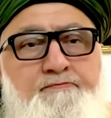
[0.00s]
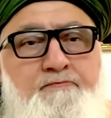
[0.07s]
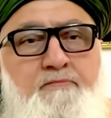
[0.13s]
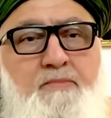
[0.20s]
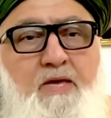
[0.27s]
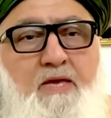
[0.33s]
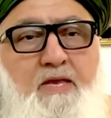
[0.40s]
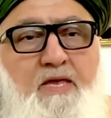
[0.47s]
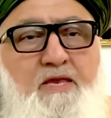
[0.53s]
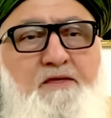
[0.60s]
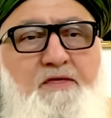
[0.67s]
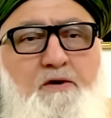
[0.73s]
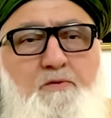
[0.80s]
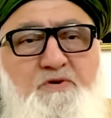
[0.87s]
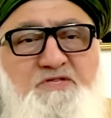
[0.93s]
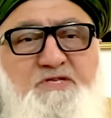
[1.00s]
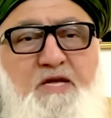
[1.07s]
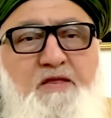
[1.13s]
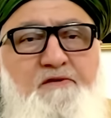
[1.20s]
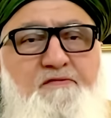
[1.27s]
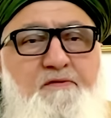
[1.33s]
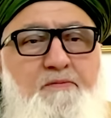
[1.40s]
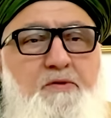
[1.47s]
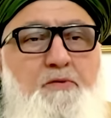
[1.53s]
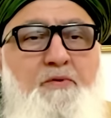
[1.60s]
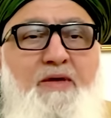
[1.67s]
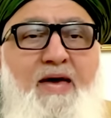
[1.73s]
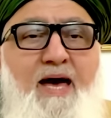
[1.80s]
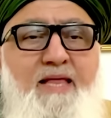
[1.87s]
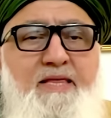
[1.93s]
And anything we study from the
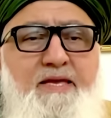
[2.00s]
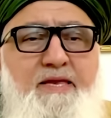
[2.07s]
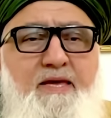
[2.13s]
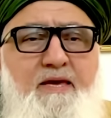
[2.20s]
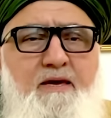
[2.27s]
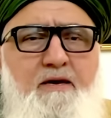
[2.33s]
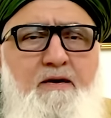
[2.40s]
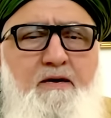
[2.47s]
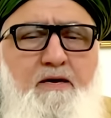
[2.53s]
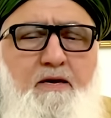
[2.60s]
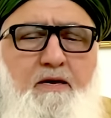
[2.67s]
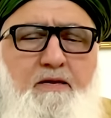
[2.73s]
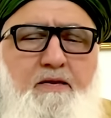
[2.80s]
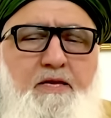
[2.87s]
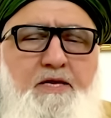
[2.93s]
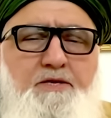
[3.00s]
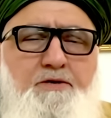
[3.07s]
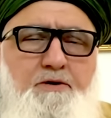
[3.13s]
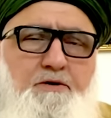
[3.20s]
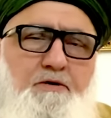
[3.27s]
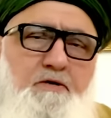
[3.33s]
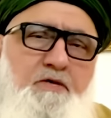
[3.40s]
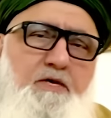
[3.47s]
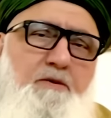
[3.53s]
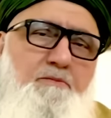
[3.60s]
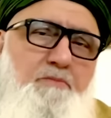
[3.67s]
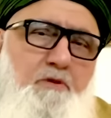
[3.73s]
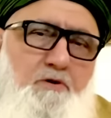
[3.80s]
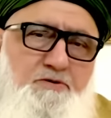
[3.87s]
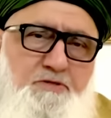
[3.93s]
reality it eternally
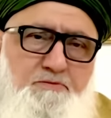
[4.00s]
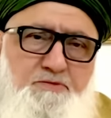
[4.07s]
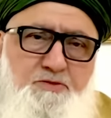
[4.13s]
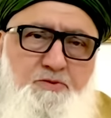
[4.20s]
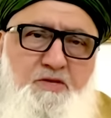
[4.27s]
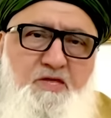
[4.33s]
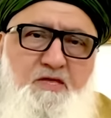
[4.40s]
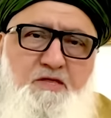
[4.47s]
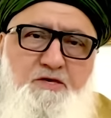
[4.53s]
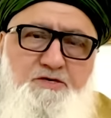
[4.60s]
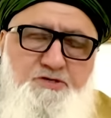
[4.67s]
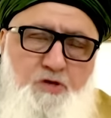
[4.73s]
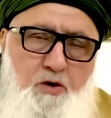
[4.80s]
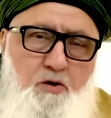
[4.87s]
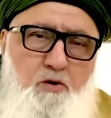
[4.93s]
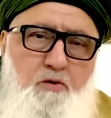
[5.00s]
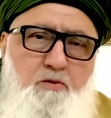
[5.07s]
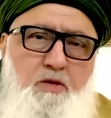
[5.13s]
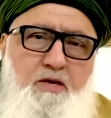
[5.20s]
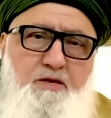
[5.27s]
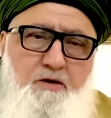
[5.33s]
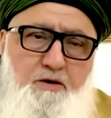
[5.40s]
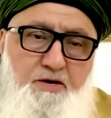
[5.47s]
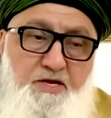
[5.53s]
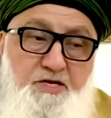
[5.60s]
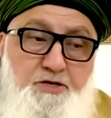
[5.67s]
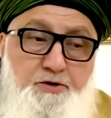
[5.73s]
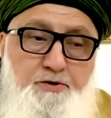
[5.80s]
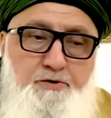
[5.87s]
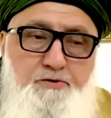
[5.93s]
blossoms within the soul and our
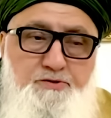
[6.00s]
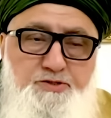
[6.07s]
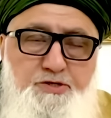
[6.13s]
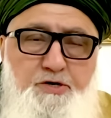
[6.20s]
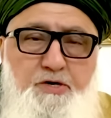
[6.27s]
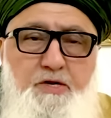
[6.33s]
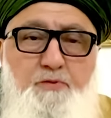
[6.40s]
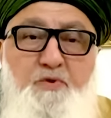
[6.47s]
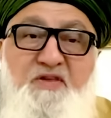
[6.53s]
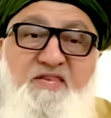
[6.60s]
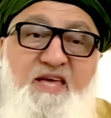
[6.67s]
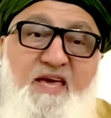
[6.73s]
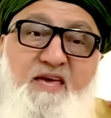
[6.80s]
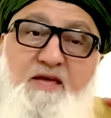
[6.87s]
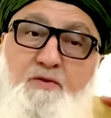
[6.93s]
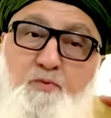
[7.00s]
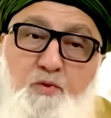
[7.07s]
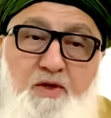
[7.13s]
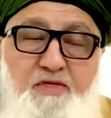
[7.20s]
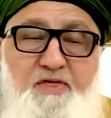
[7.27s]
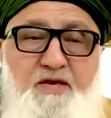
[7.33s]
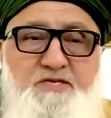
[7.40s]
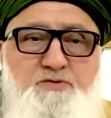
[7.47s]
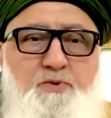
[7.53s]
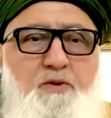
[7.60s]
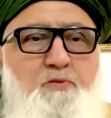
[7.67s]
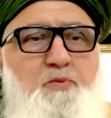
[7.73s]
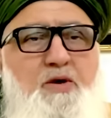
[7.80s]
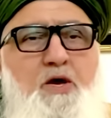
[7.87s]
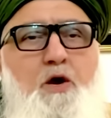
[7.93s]
eternal journey we take it with us
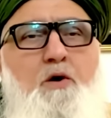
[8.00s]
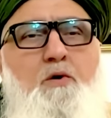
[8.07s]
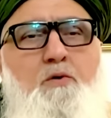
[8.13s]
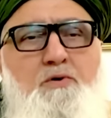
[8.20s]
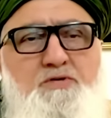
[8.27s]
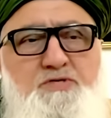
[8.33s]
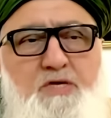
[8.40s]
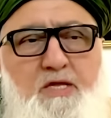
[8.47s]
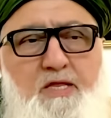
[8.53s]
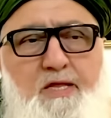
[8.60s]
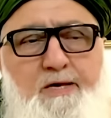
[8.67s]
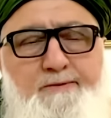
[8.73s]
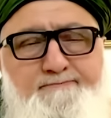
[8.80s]
when we go inshaAllah.